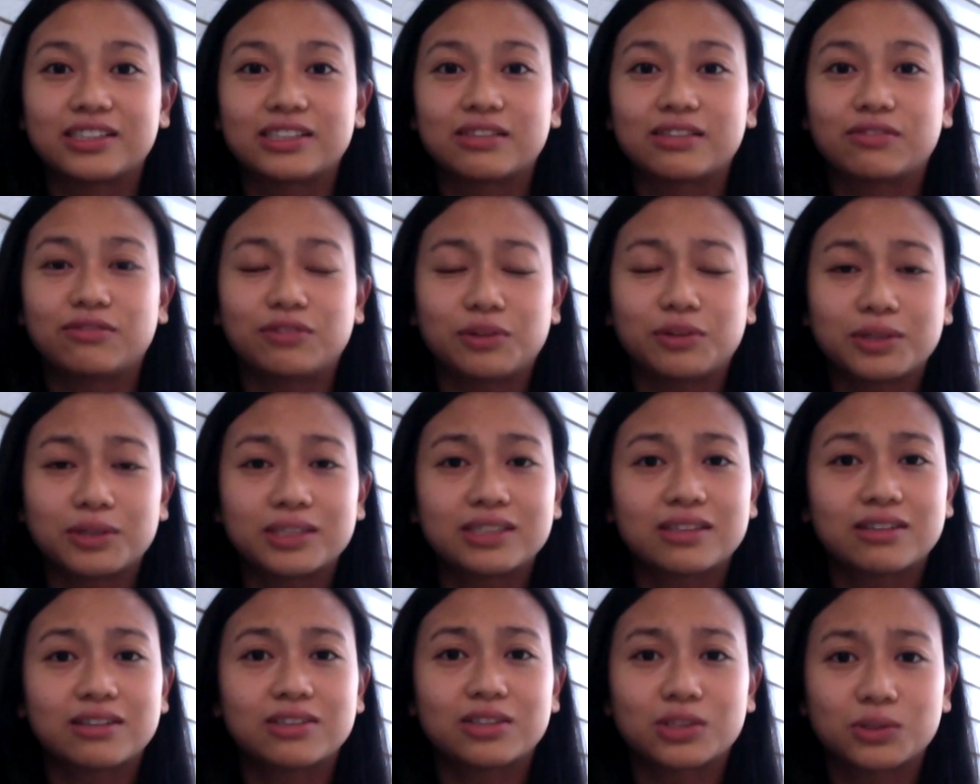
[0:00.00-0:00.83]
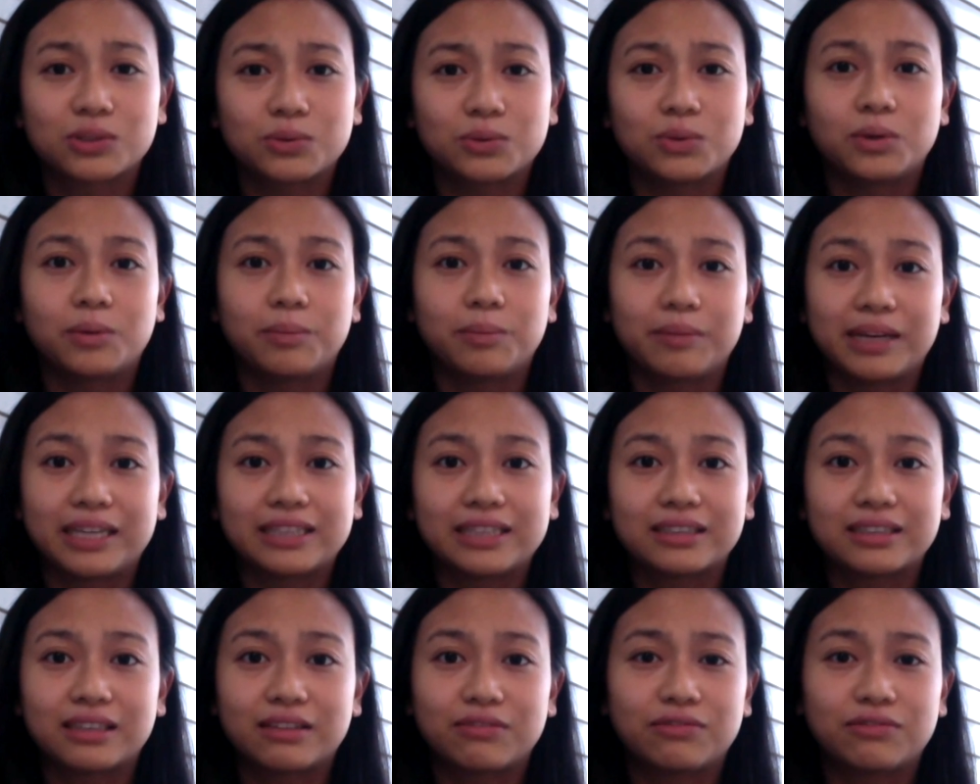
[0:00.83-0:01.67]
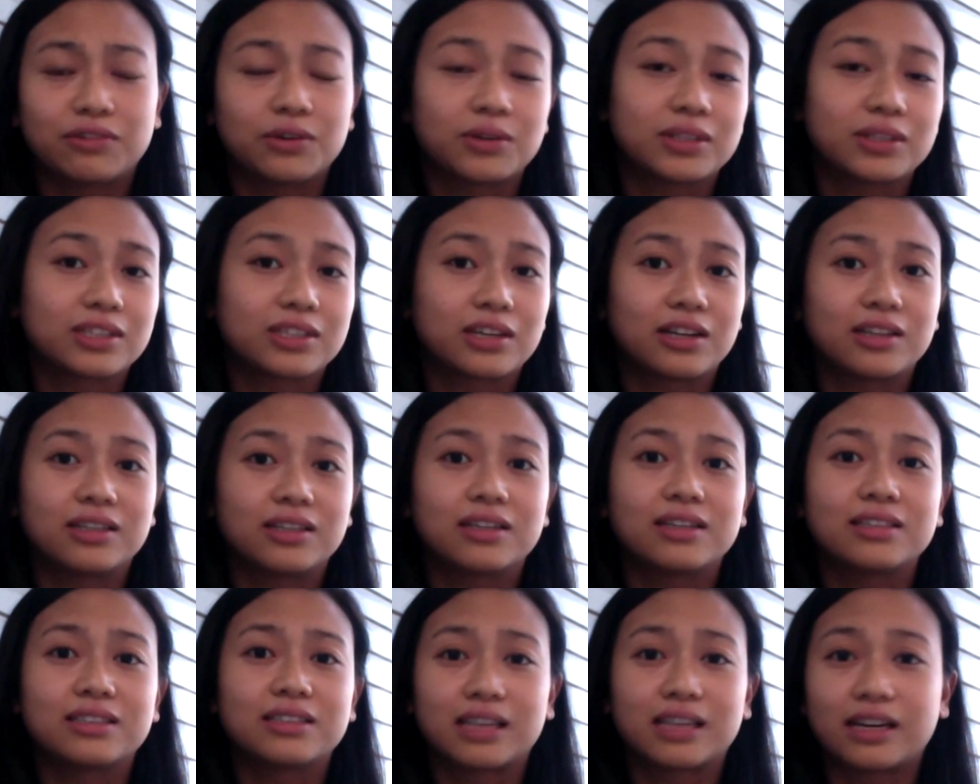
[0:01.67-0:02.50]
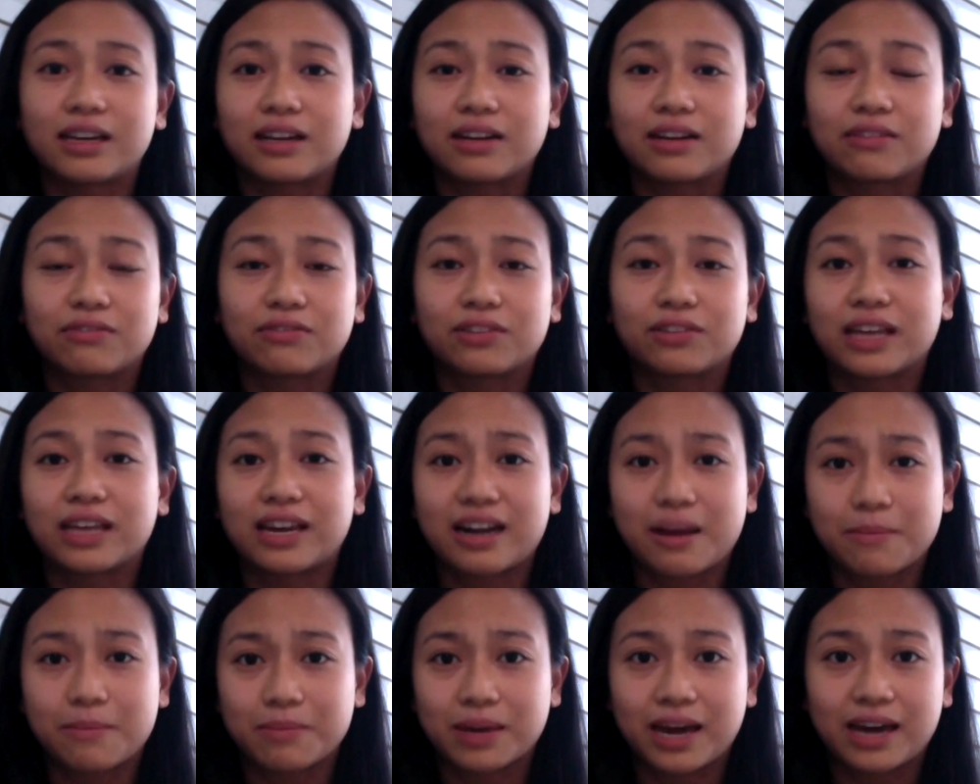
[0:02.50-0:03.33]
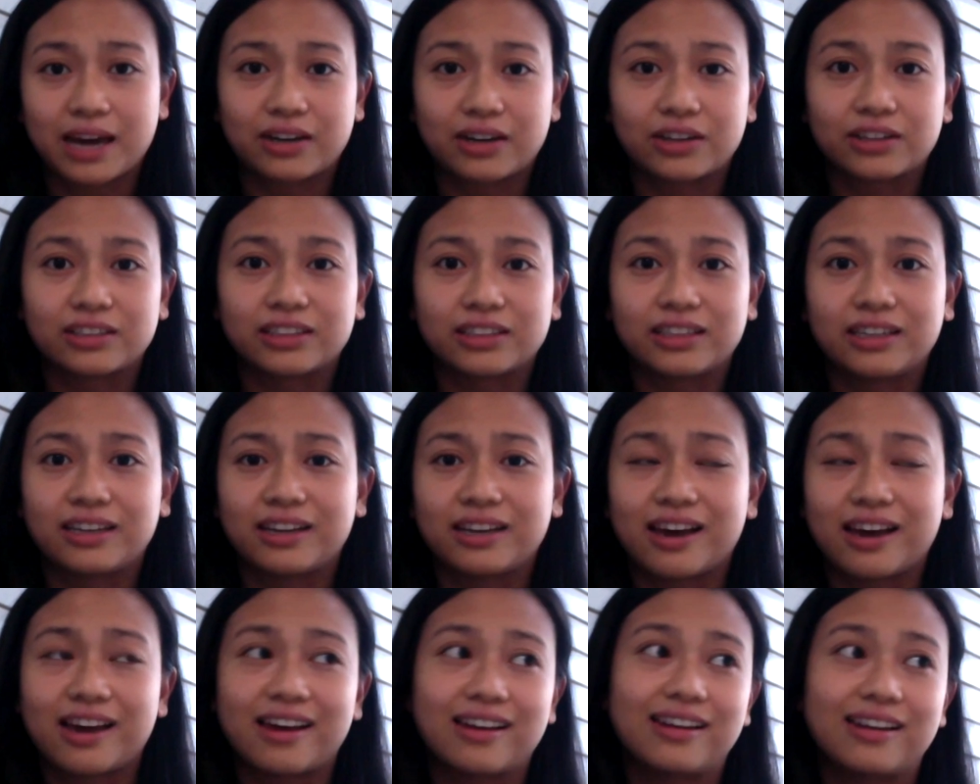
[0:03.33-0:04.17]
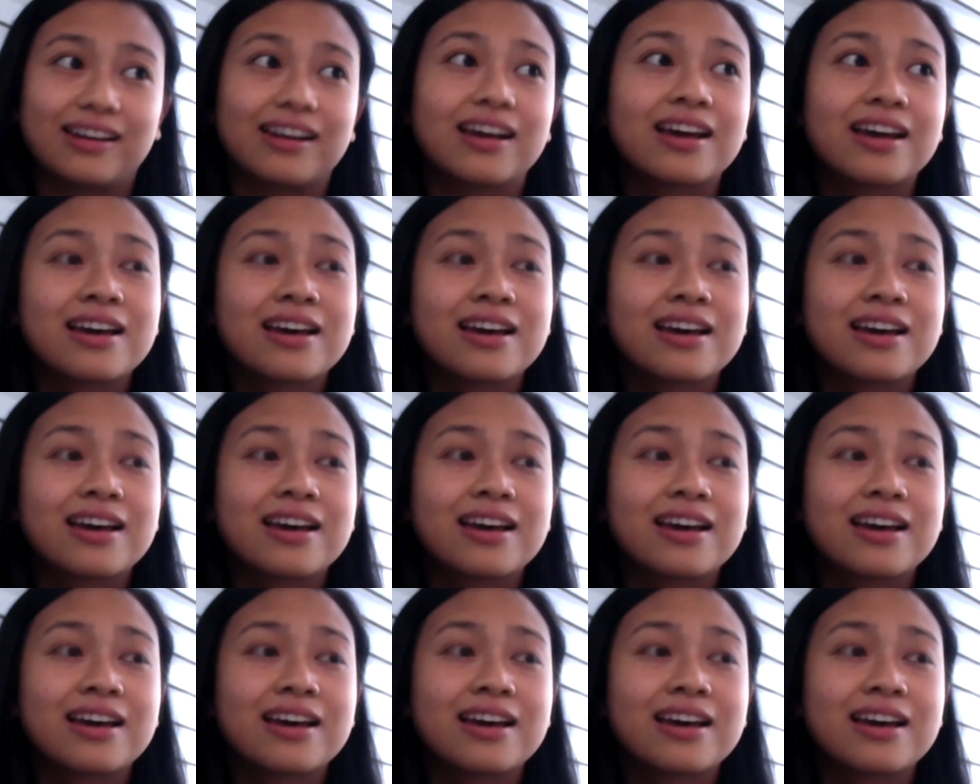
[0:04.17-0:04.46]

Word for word: focus on school mainly, focus on studying for that MCAT early, and